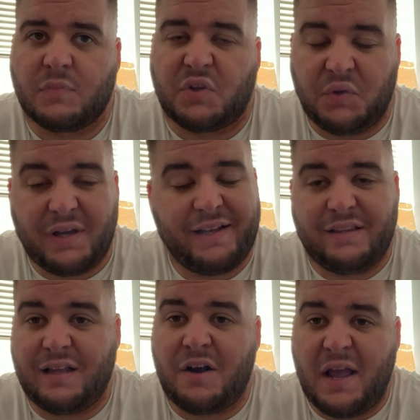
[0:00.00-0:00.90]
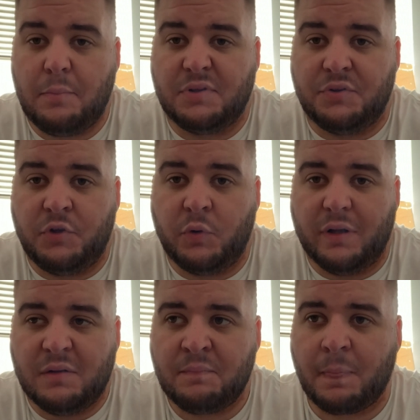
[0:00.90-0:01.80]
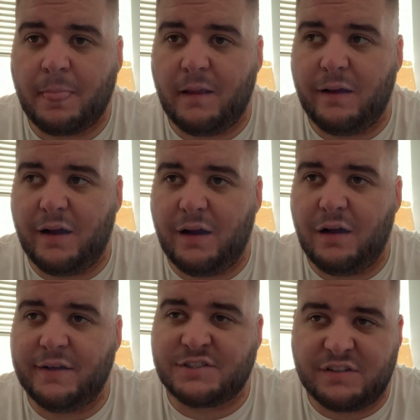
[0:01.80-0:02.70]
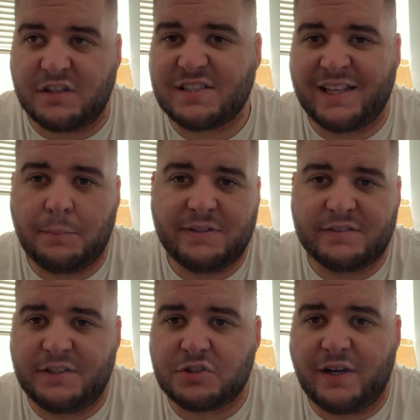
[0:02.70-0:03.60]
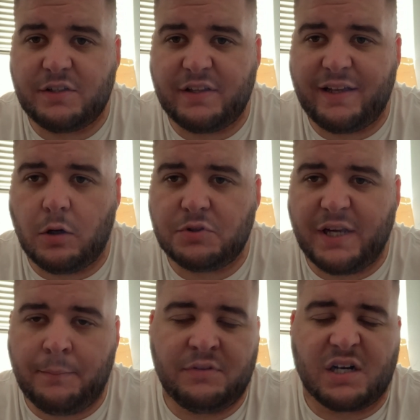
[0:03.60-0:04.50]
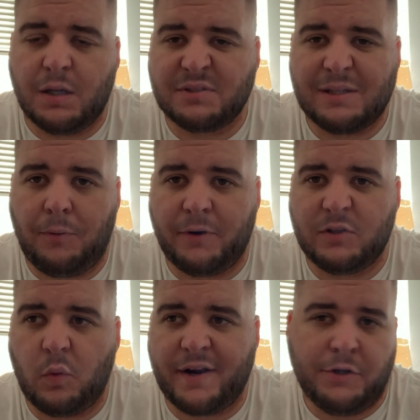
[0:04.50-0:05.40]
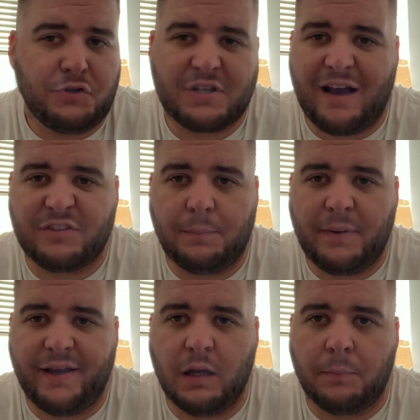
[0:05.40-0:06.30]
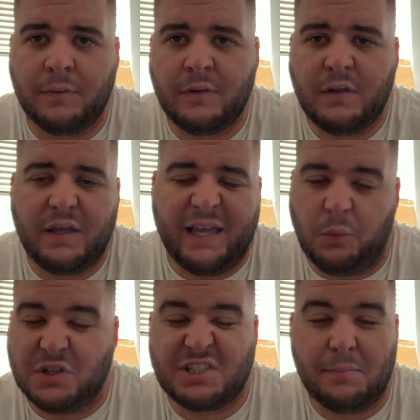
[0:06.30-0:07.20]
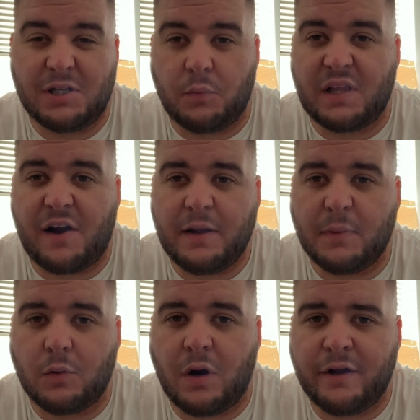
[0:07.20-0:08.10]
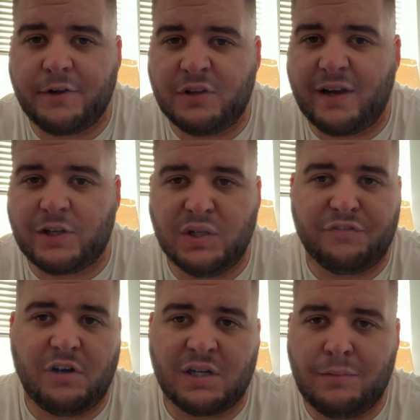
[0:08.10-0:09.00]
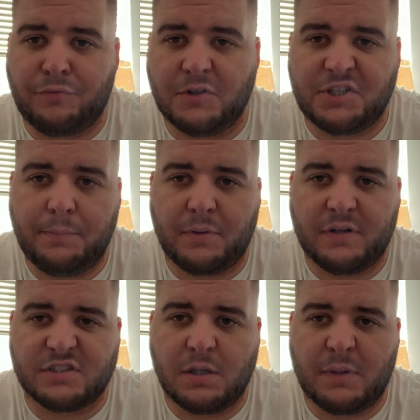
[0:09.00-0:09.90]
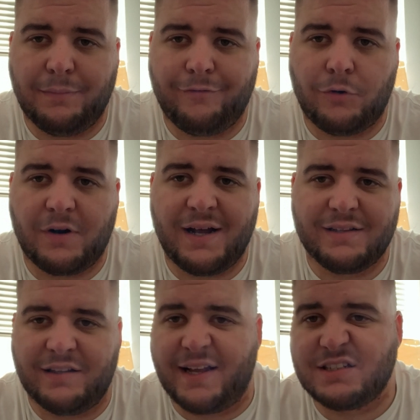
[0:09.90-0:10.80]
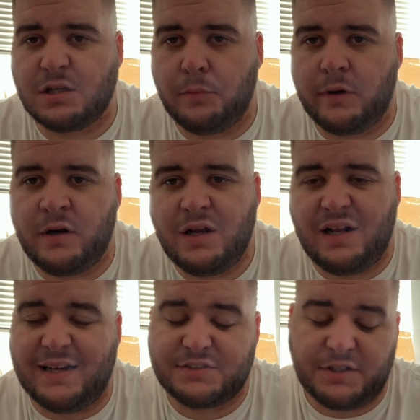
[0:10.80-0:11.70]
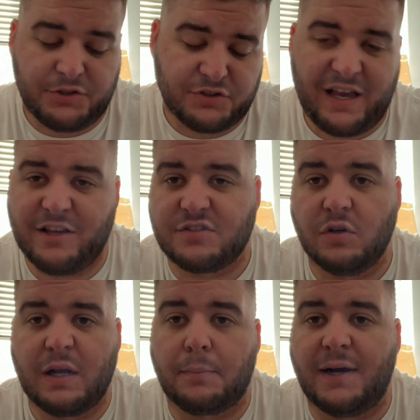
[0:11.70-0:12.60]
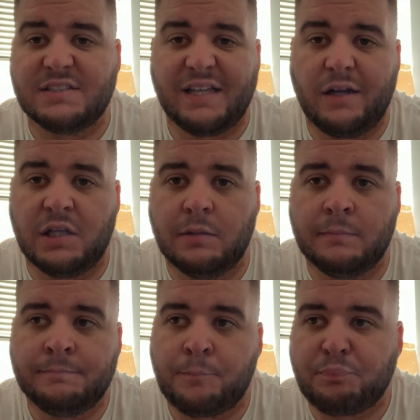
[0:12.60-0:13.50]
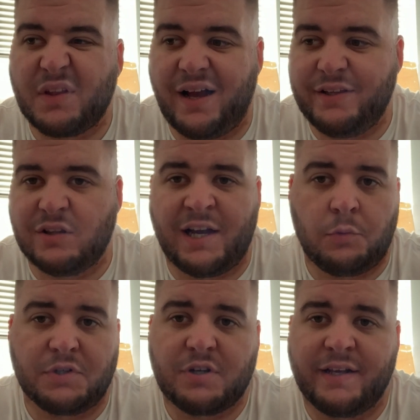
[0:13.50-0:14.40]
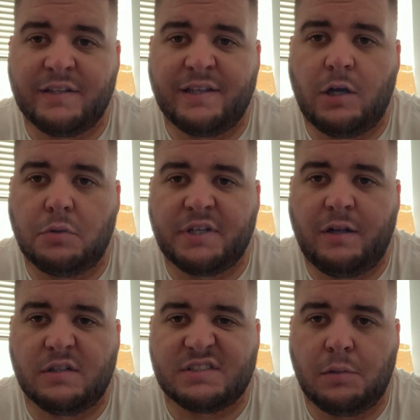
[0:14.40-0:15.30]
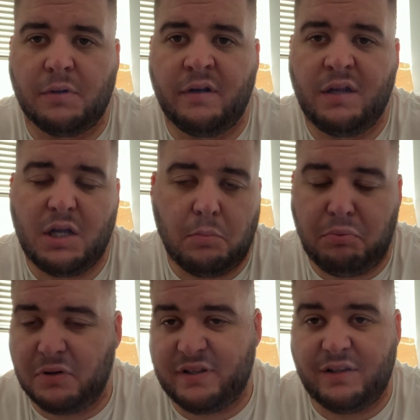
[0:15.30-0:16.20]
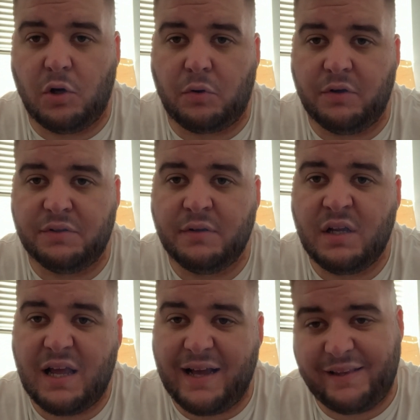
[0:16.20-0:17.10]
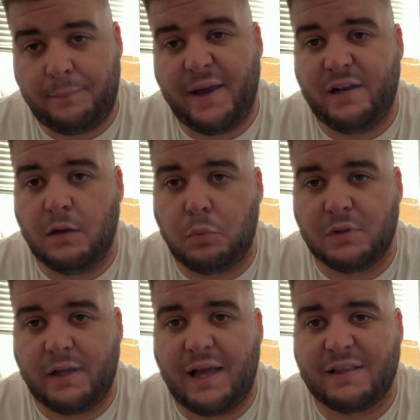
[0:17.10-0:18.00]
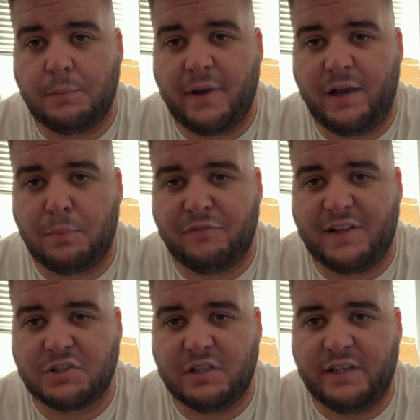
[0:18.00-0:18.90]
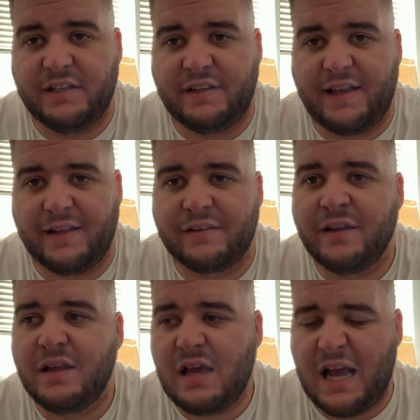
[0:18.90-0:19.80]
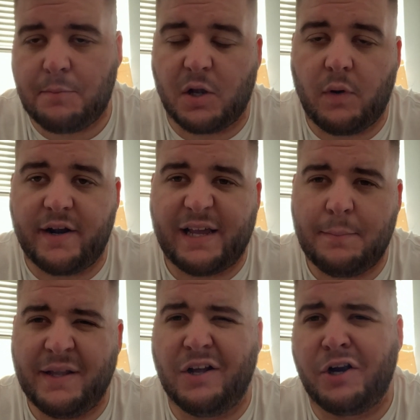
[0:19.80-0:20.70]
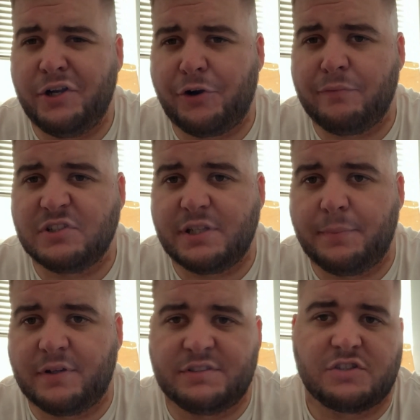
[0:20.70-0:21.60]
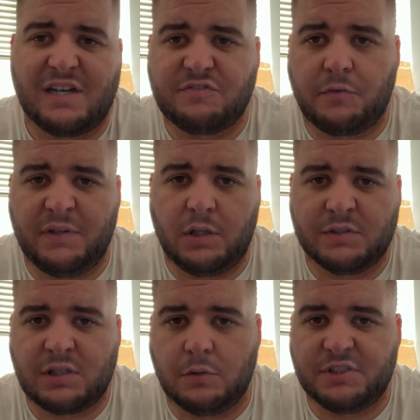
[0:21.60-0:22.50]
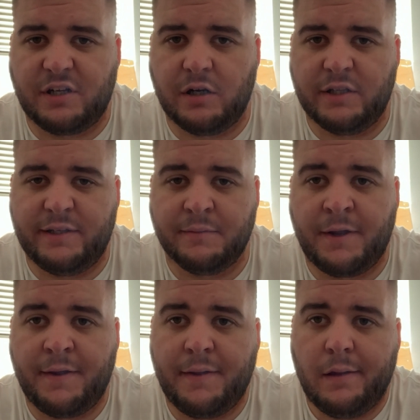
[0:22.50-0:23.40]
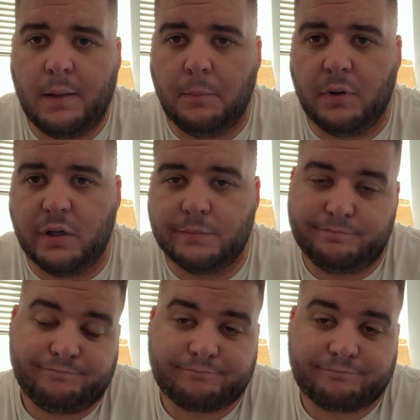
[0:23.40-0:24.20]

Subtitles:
United are able to do it. It's understandable that they're trying to negotiate, but there comes a point where you just have to pay up. It was similar with Harry Maguire. United could have gotten him for cheaper the summer beforehand. The next summer, Leicester just stuck a price tag on him, and United were trying to negotiate all summer, but to no good. And they paid up what they had to pay up eventually in the end. And Maguire came in earlier, obviously, because the transfer window was closing early. But